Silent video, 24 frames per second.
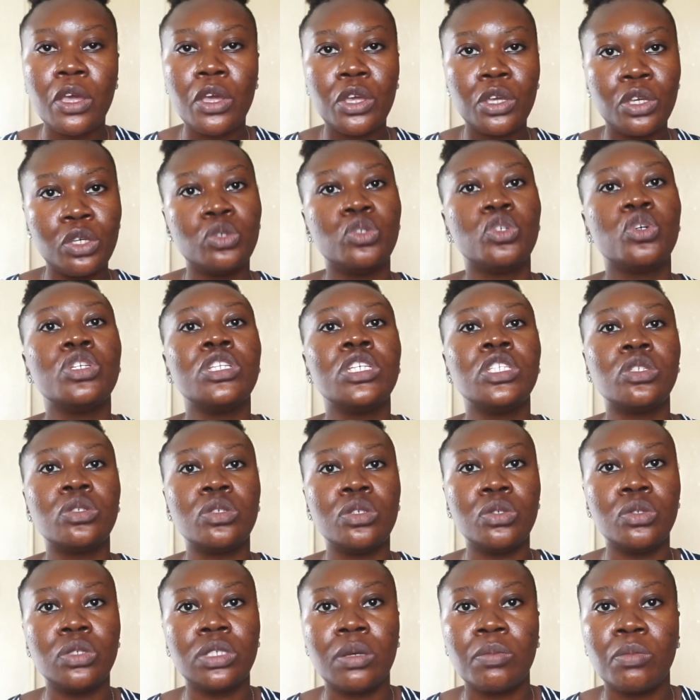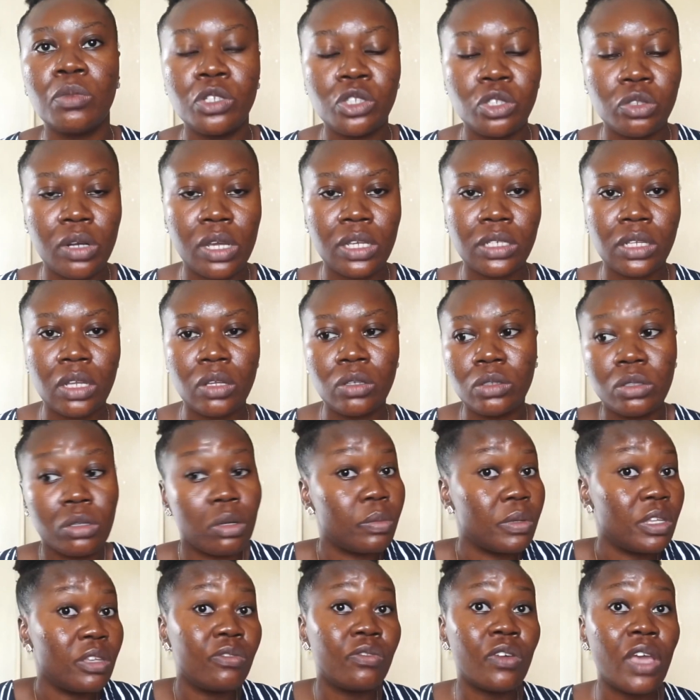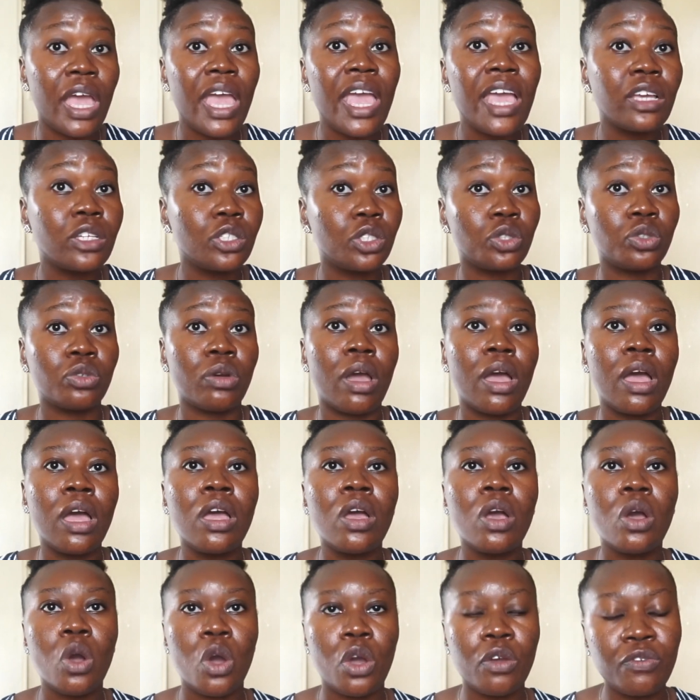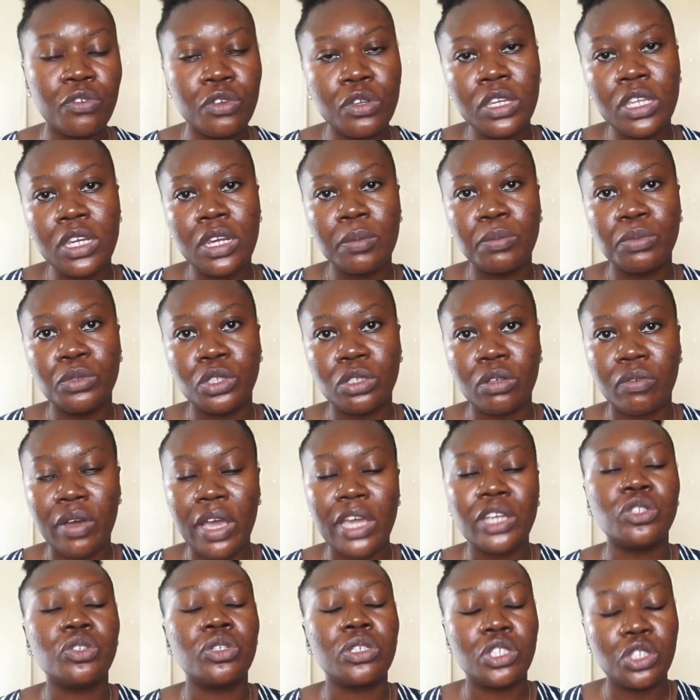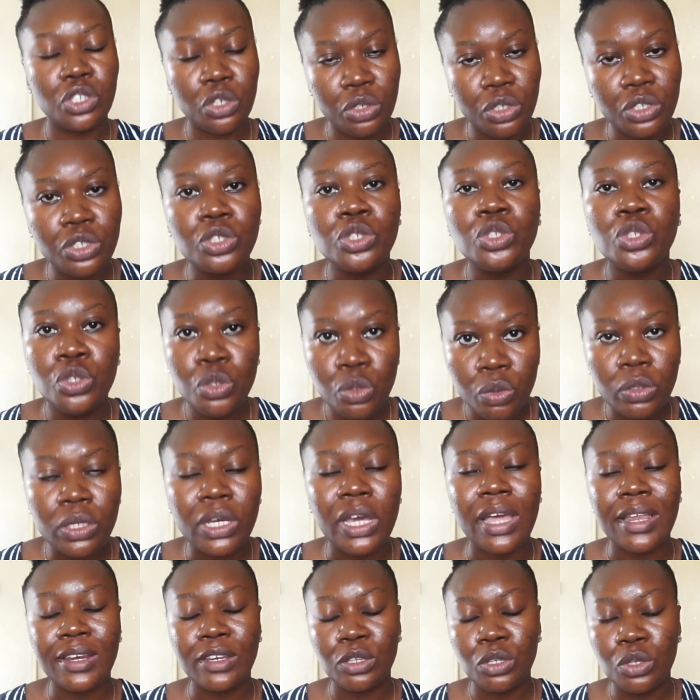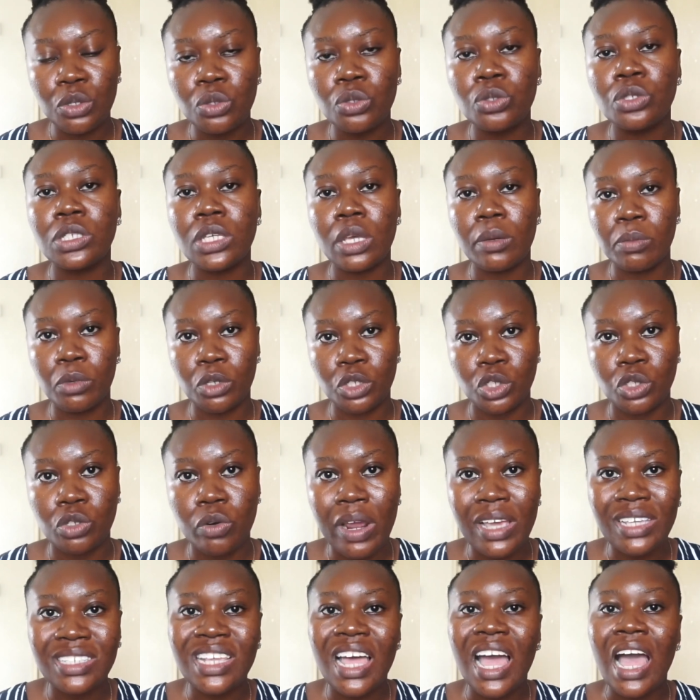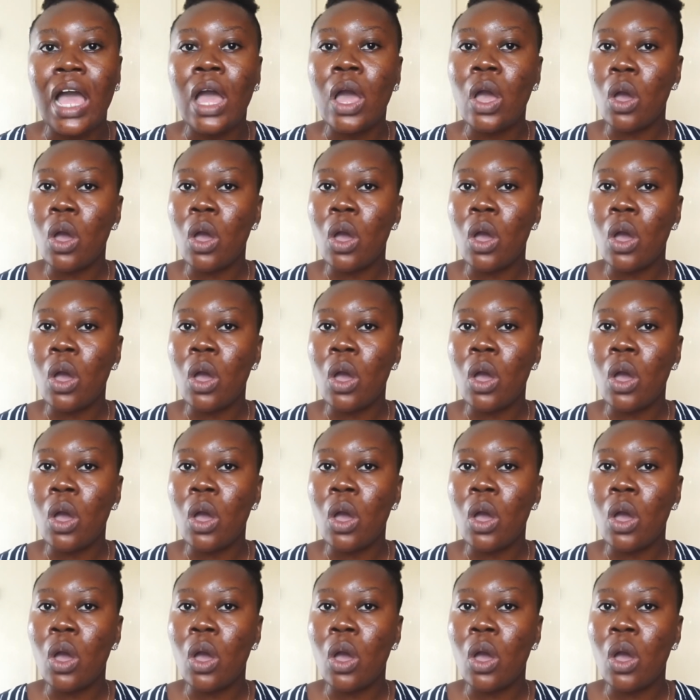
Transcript: You don't need to use a moisturizer on top. If you're extra, or if you need a boost of hydration, you can use a moisturizer